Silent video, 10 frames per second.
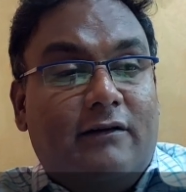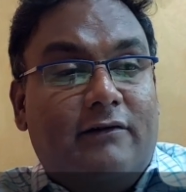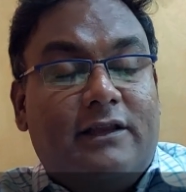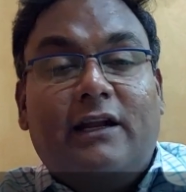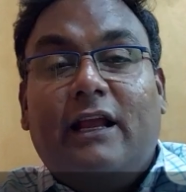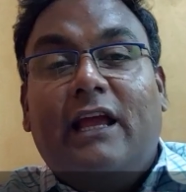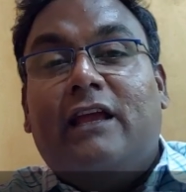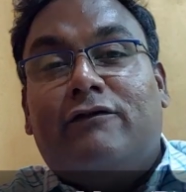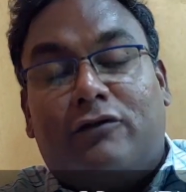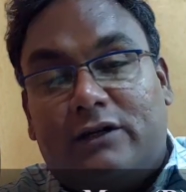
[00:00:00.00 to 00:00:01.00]
with an
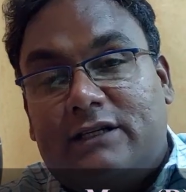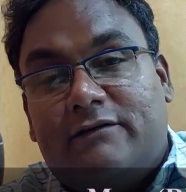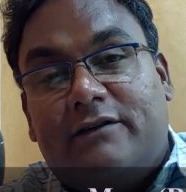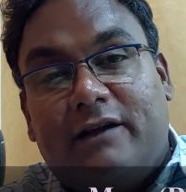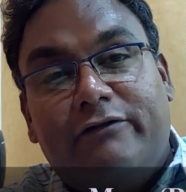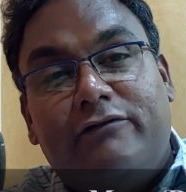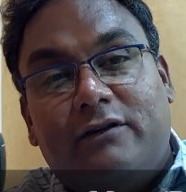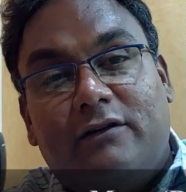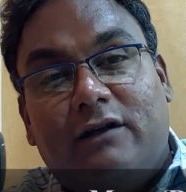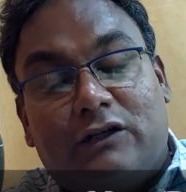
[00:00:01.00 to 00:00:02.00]
AK-47
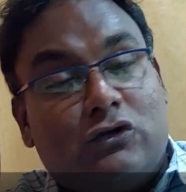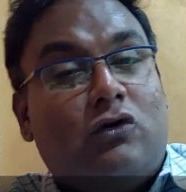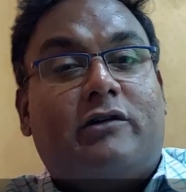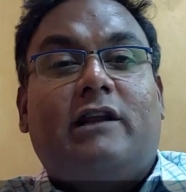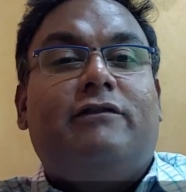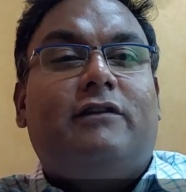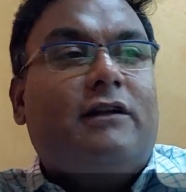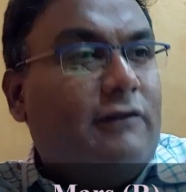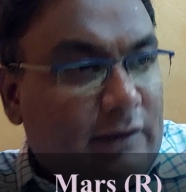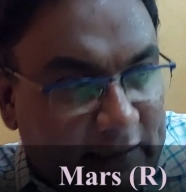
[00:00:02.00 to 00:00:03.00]
rifle, assault rifle.
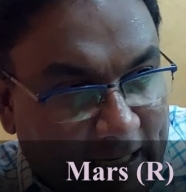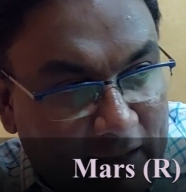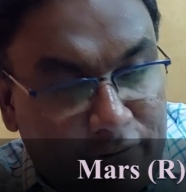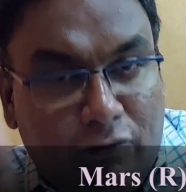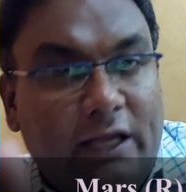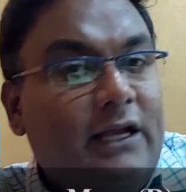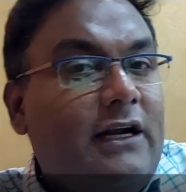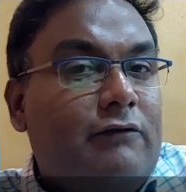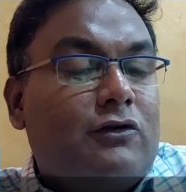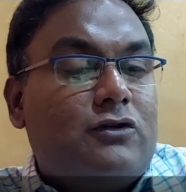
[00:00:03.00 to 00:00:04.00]
Thankfully,
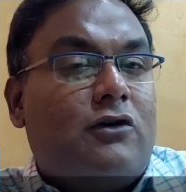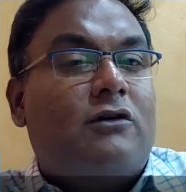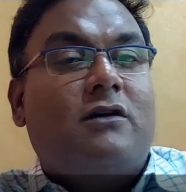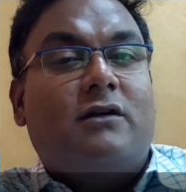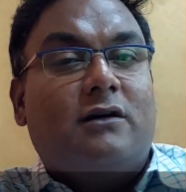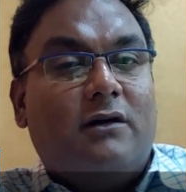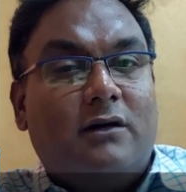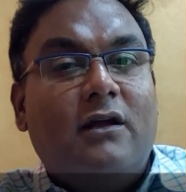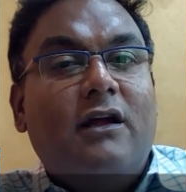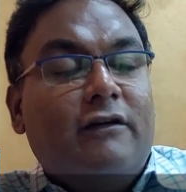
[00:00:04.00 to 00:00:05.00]
it was not
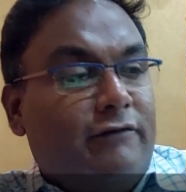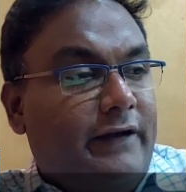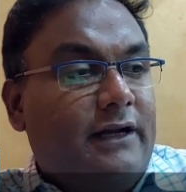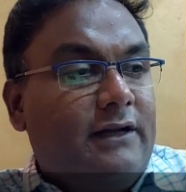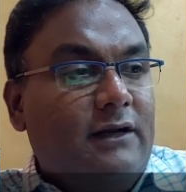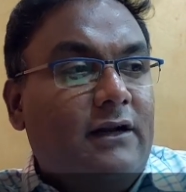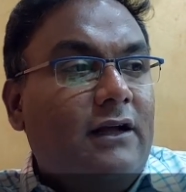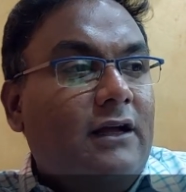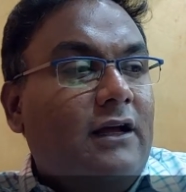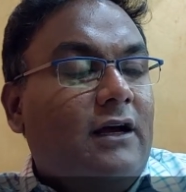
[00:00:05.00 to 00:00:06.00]
fatal.
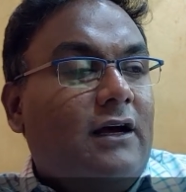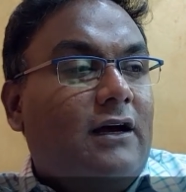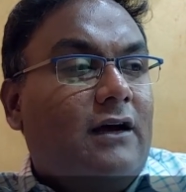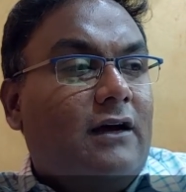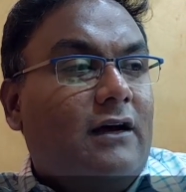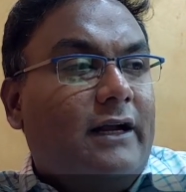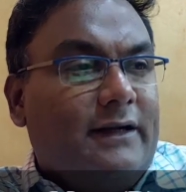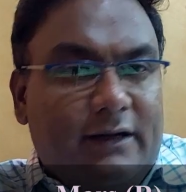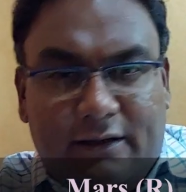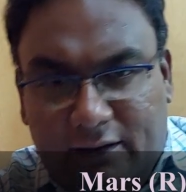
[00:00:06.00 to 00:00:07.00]

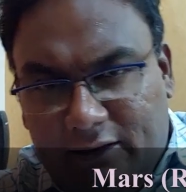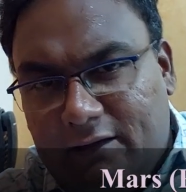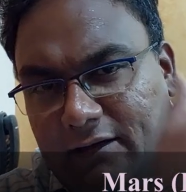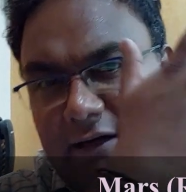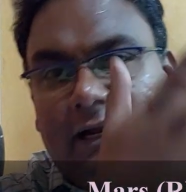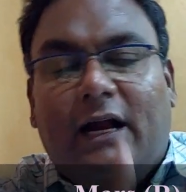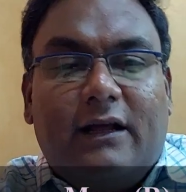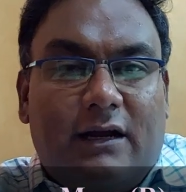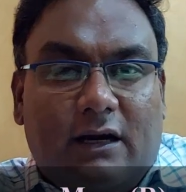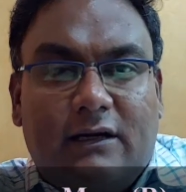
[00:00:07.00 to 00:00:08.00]
It had a
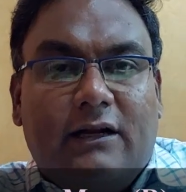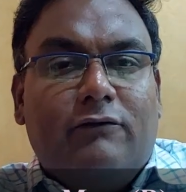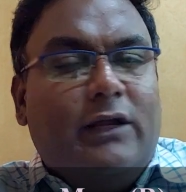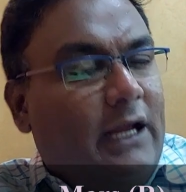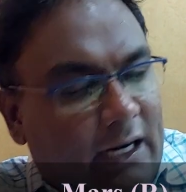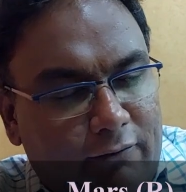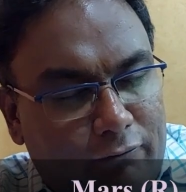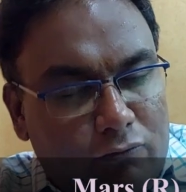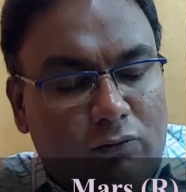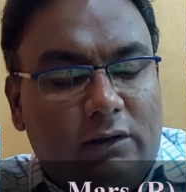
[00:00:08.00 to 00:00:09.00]
cut and he had a
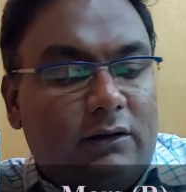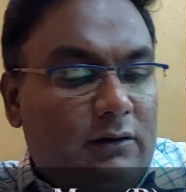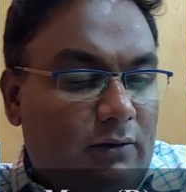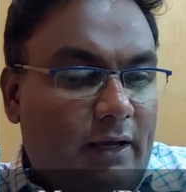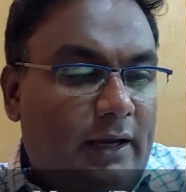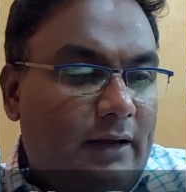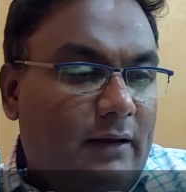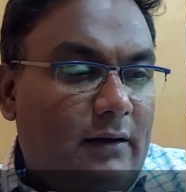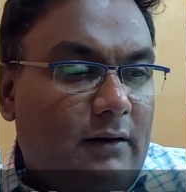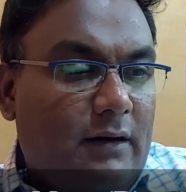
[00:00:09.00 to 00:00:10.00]
wound, okay,
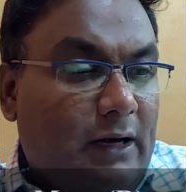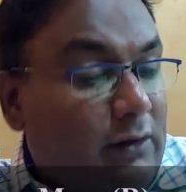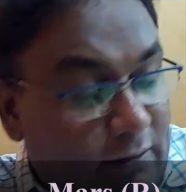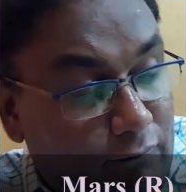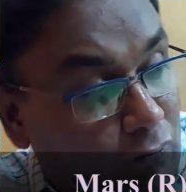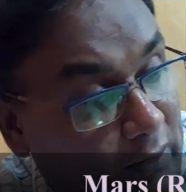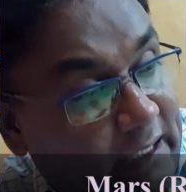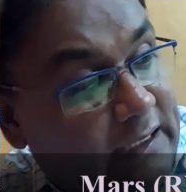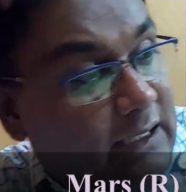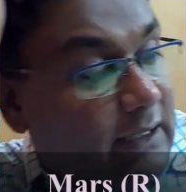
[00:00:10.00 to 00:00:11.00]
and the wound
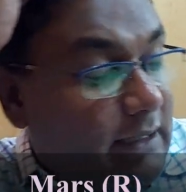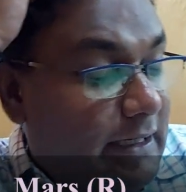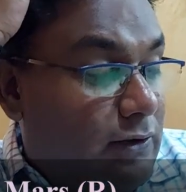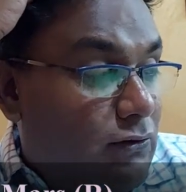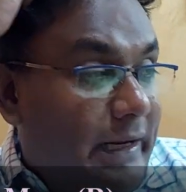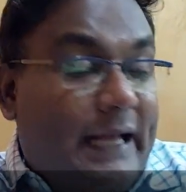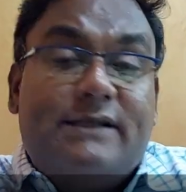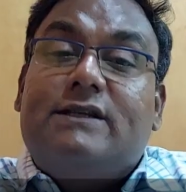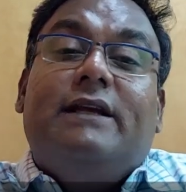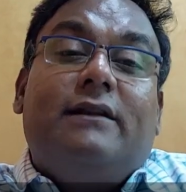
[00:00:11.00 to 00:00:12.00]
later led to
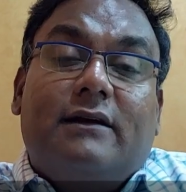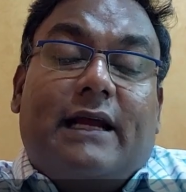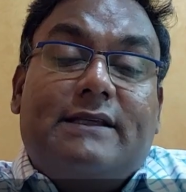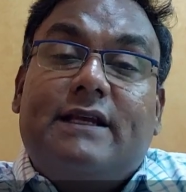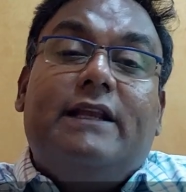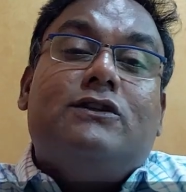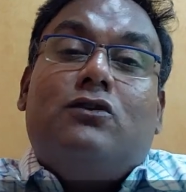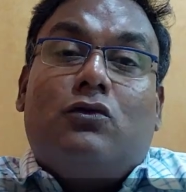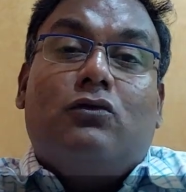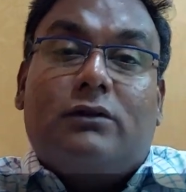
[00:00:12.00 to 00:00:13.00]
cancerous
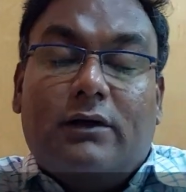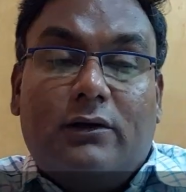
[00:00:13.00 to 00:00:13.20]
growth,